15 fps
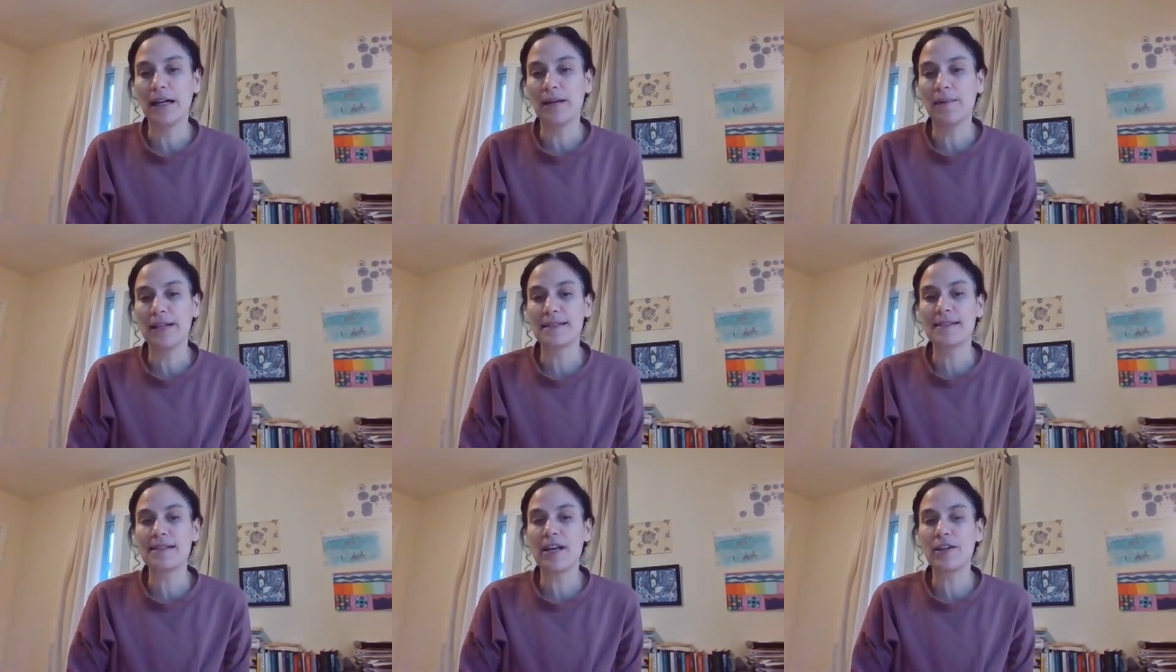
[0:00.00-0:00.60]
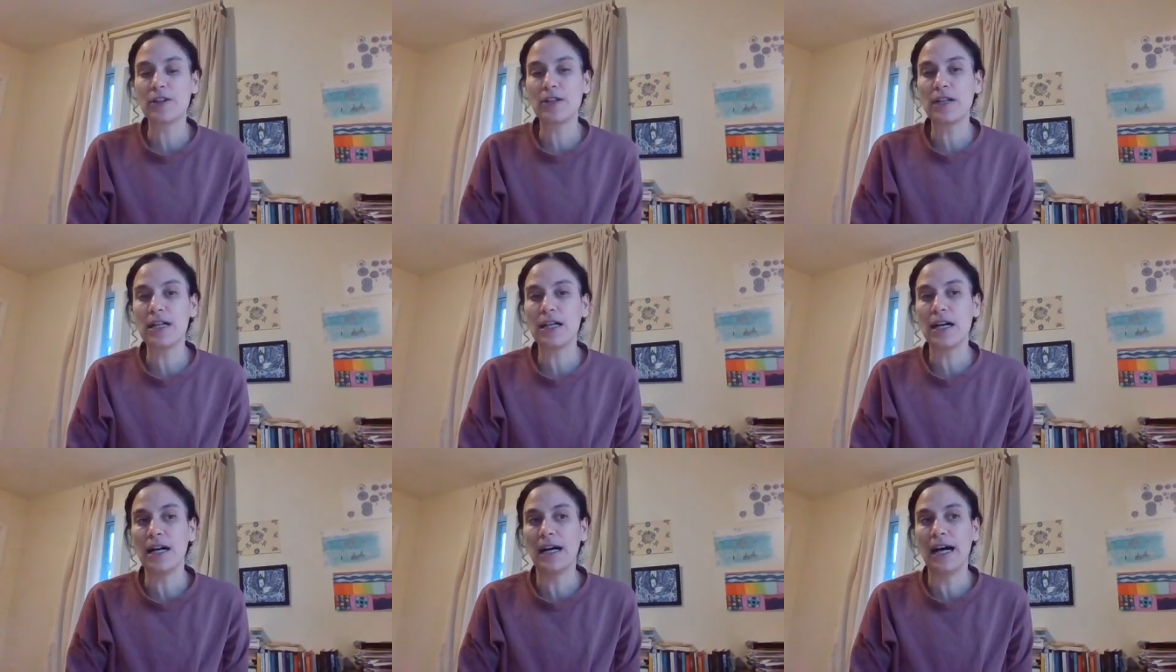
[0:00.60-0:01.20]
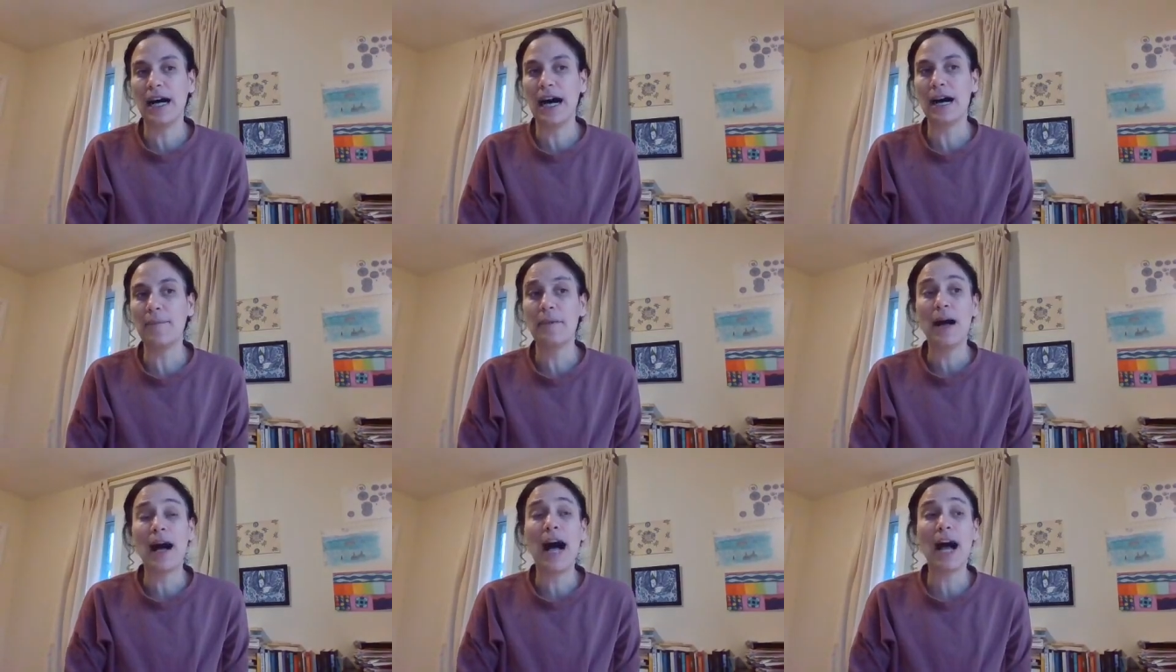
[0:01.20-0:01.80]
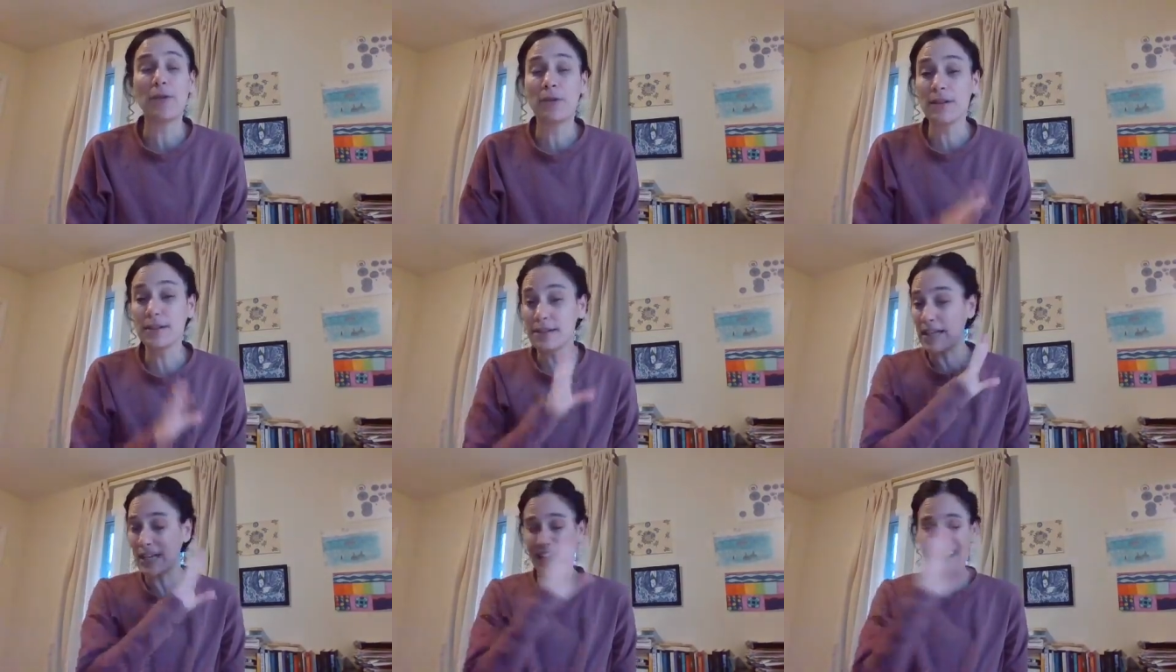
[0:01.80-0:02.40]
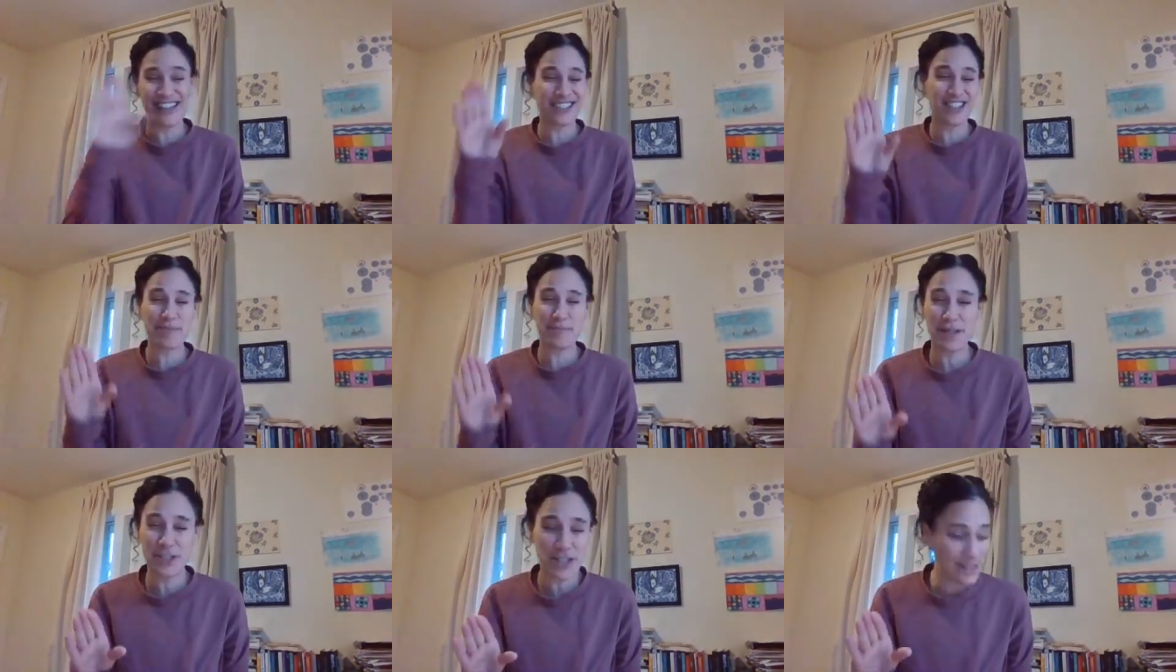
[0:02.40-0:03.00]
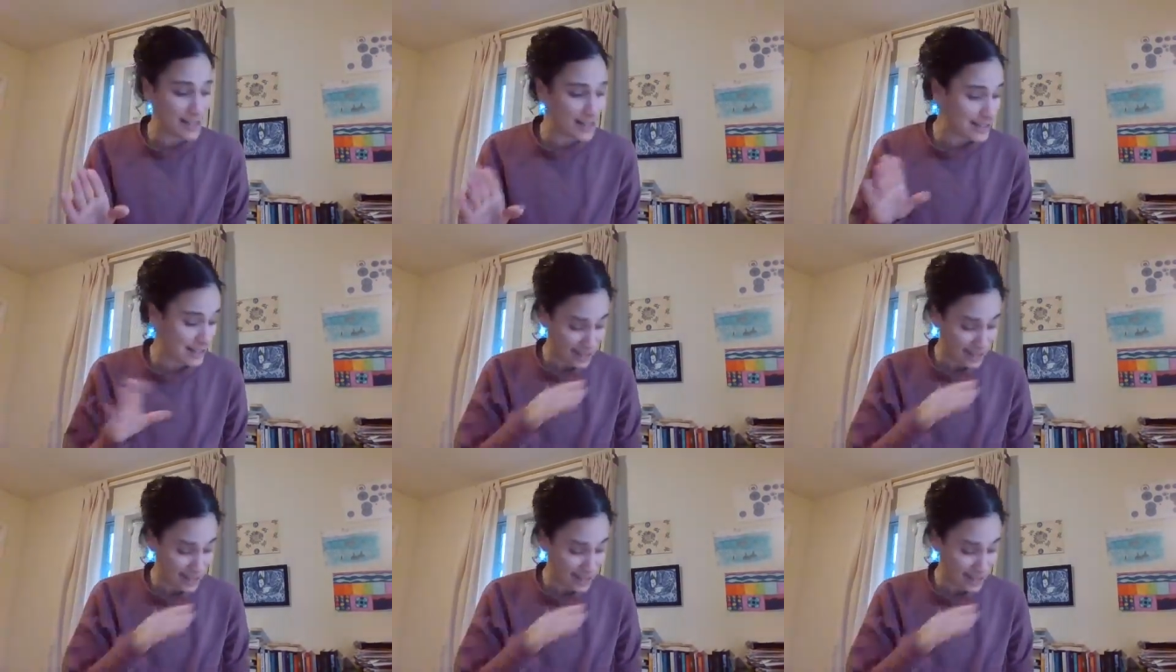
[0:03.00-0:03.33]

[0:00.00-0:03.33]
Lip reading: etc. I will say, I'll just mention this because